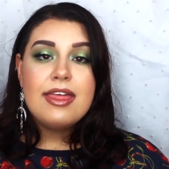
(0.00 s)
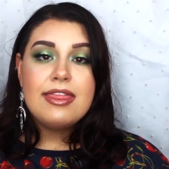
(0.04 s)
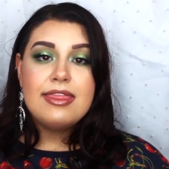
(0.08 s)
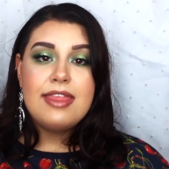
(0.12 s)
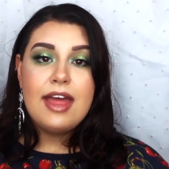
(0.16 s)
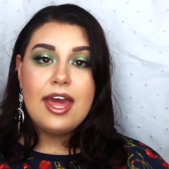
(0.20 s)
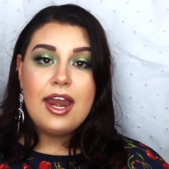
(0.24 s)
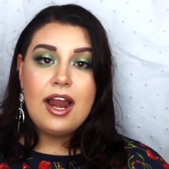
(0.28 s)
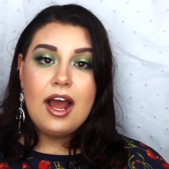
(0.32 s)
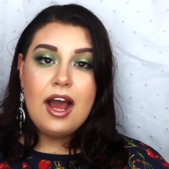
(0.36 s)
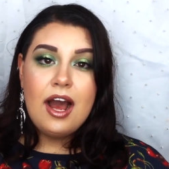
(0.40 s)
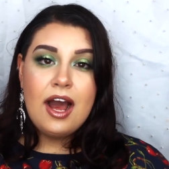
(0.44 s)

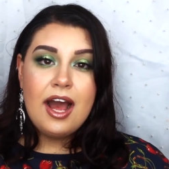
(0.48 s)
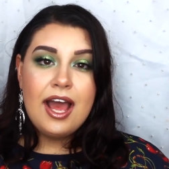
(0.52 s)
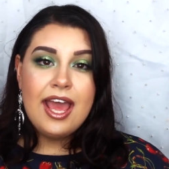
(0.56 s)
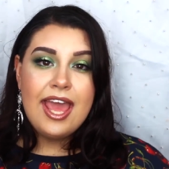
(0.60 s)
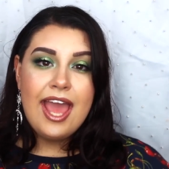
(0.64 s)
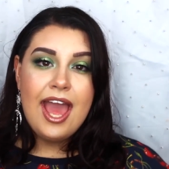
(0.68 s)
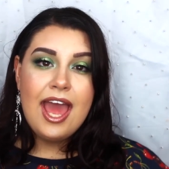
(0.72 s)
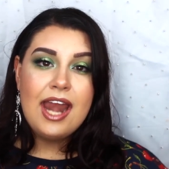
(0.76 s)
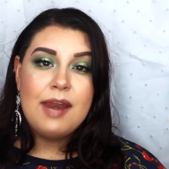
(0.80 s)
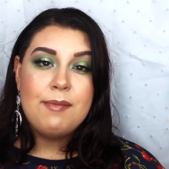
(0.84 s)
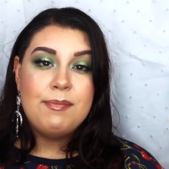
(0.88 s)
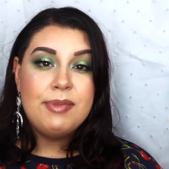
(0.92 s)
that I
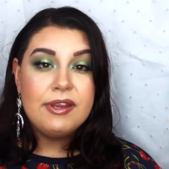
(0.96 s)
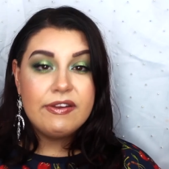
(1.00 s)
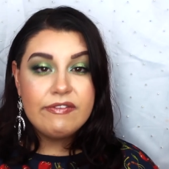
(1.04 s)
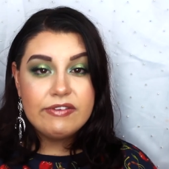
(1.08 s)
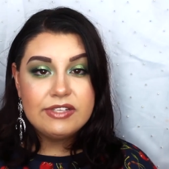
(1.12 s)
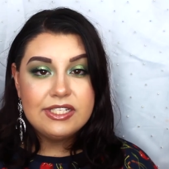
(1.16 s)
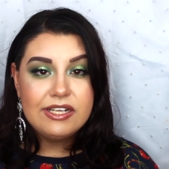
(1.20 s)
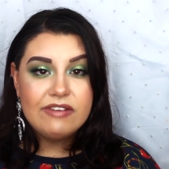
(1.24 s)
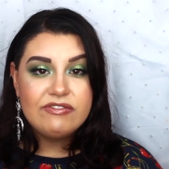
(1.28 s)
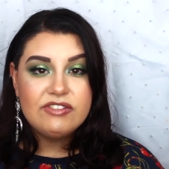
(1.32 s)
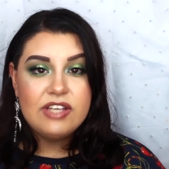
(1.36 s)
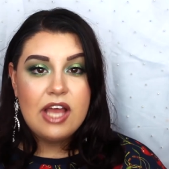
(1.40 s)
had a bit of
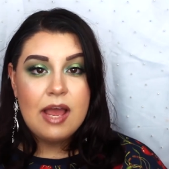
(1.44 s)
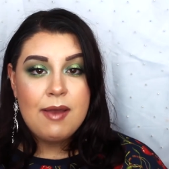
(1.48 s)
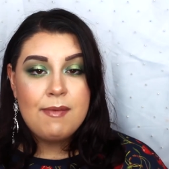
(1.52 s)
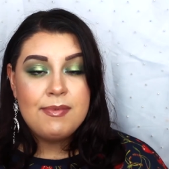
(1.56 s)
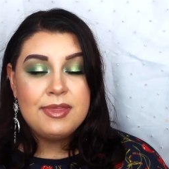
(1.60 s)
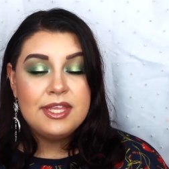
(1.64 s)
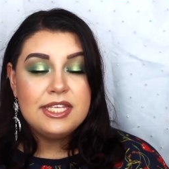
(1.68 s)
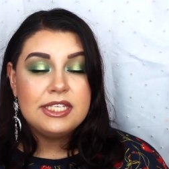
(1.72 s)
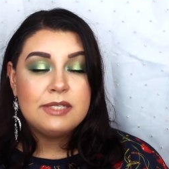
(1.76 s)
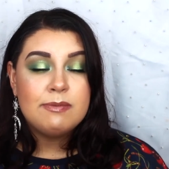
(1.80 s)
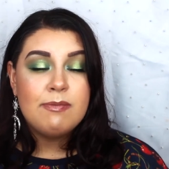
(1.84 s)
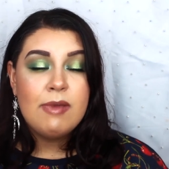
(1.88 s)
a tough
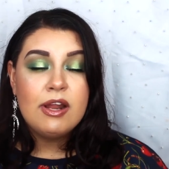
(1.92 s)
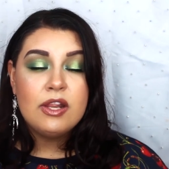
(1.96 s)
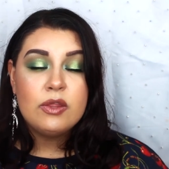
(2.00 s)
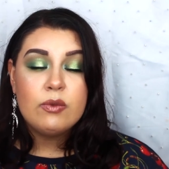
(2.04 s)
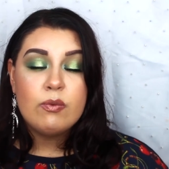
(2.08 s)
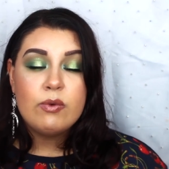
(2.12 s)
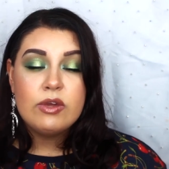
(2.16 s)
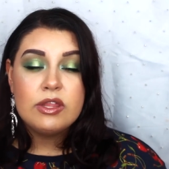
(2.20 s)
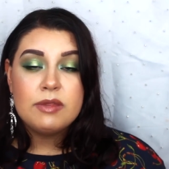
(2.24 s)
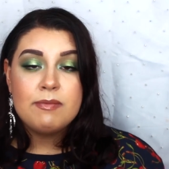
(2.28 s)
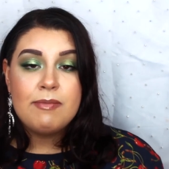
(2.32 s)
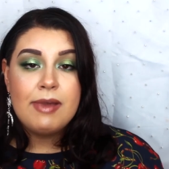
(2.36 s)
time this
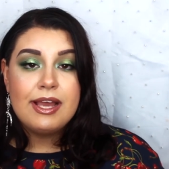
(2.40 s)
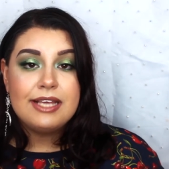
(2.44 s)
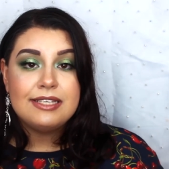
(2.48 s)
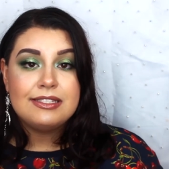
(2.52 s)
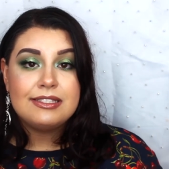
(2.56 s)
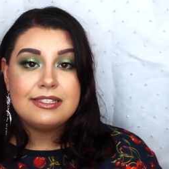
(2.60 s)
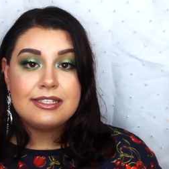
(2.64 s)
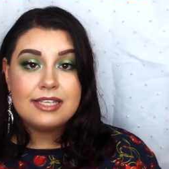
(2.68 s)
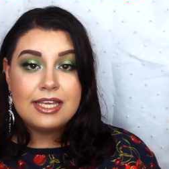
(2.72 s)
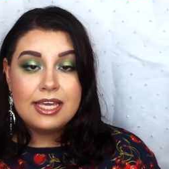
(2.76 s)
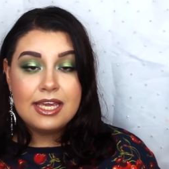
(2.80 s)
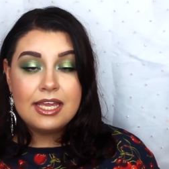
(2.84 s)
month with my
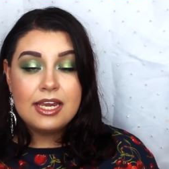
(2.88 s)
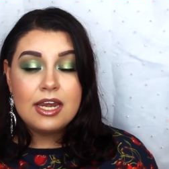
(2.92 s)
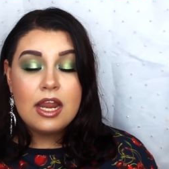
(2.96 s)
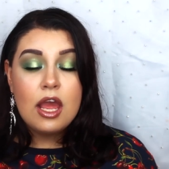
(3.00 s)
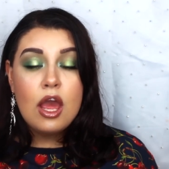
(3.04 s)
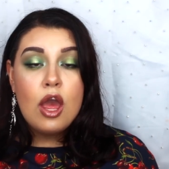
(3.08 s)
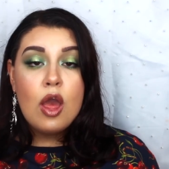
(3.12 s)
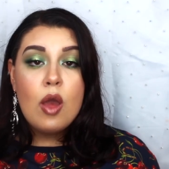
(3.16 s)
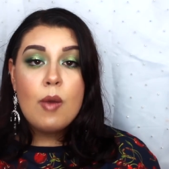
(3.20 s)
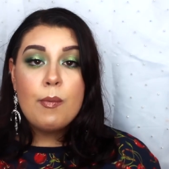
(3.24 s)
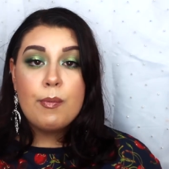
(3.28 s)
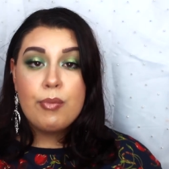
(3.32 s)

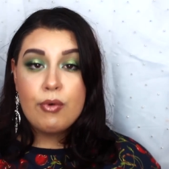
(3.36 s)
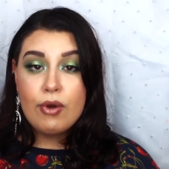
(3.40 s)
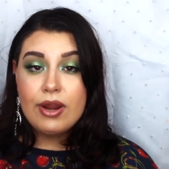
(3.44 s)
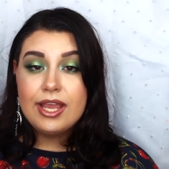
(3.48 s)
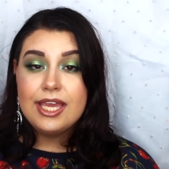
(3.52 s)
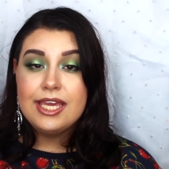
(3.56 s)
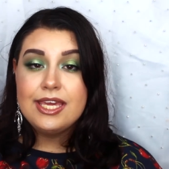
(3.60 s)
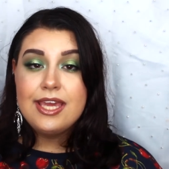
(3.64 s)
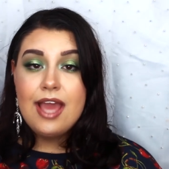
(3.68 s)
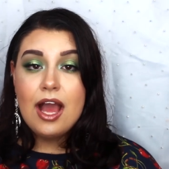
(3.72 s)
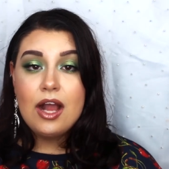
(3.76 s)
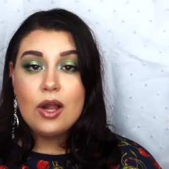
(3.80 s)
skin
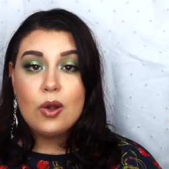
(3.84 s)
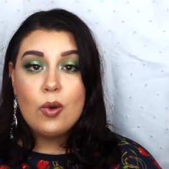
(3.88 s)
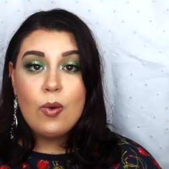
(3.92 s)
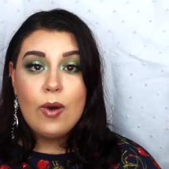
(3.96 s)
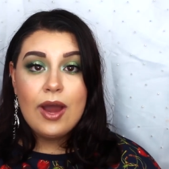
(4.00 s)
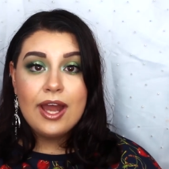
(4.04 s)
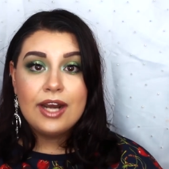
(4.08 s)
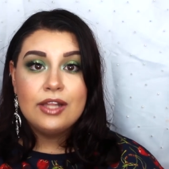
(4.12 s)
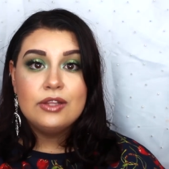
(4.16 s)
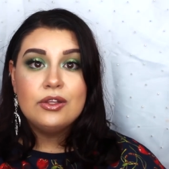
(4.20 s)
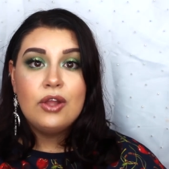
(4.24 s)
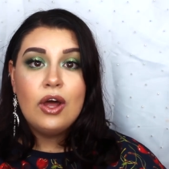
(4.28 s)
breaking out
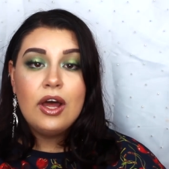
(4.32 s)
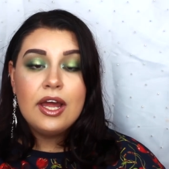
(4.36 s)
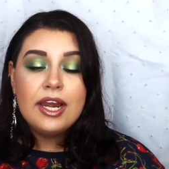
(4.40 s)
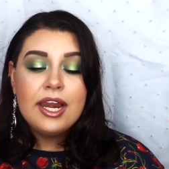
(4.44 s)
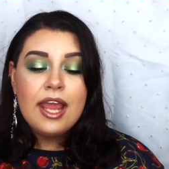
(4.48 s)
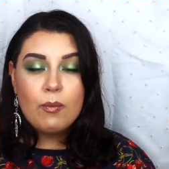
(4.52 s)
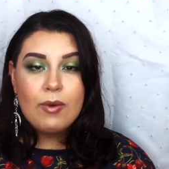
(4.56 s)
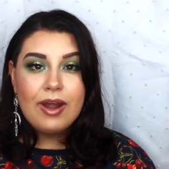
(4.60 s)
quite a lot.